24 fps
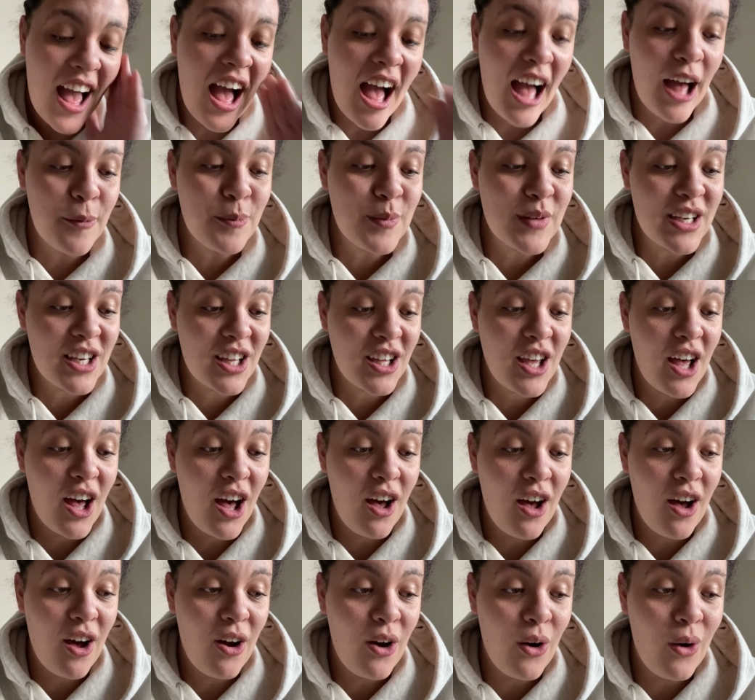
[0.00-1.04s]
I'm gonna
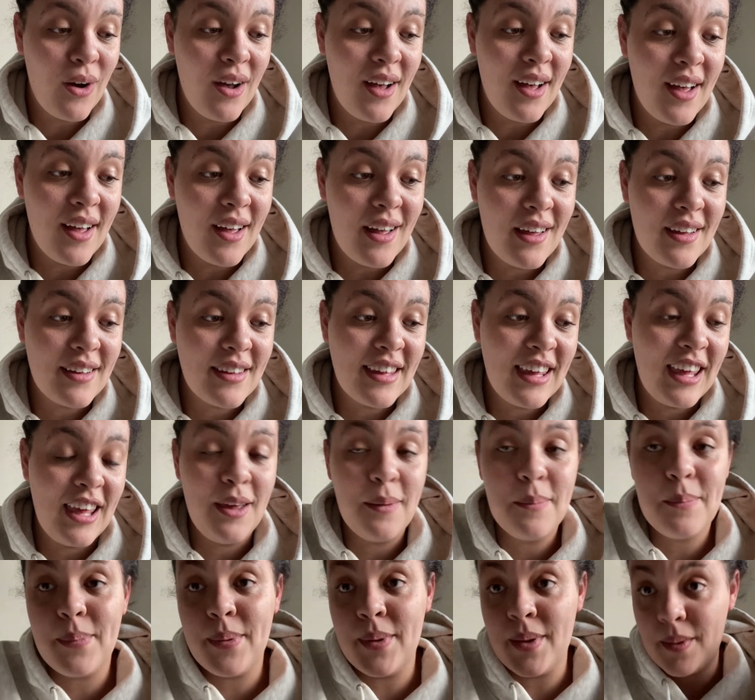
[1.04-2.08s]
go
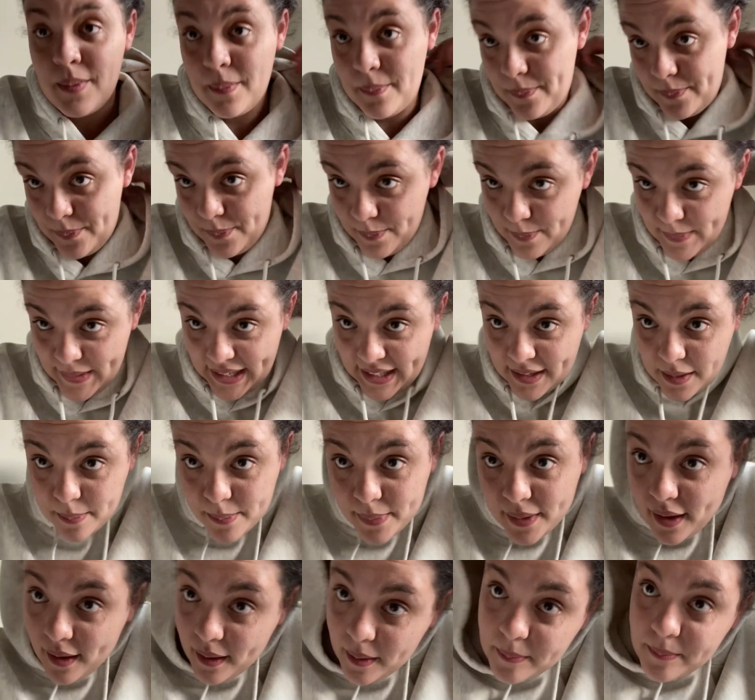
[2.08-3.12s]
keep being a
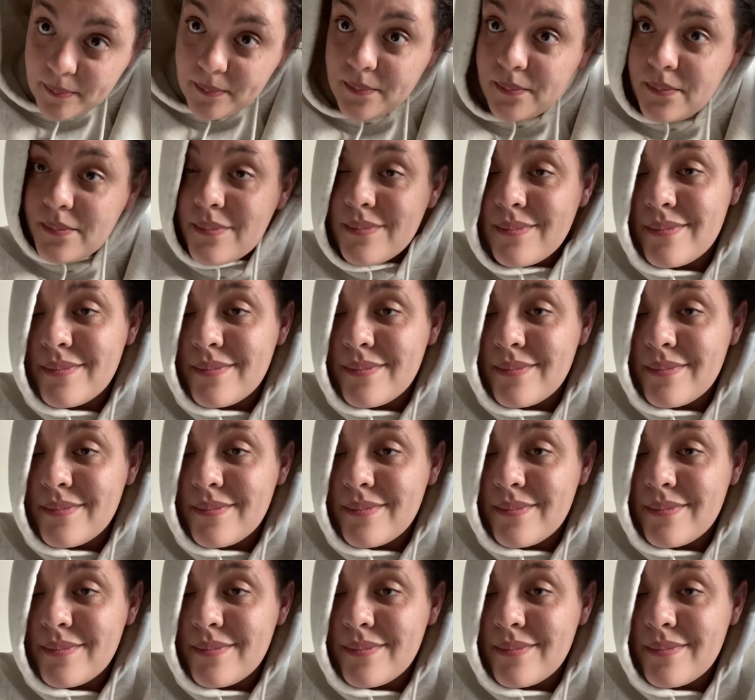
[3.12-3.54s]
bum